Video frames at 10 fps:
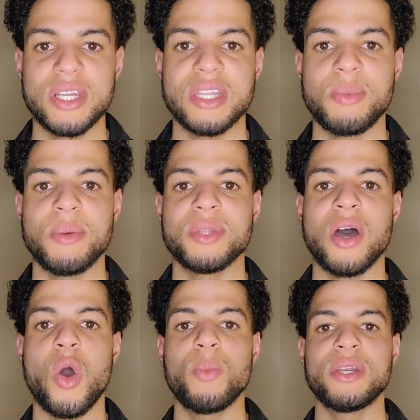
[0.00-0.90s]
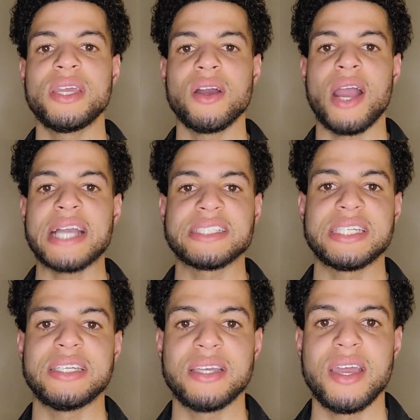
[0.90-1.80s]
of the people that opened it are
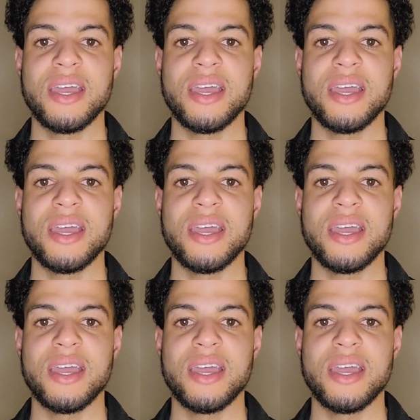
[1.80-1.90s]
actually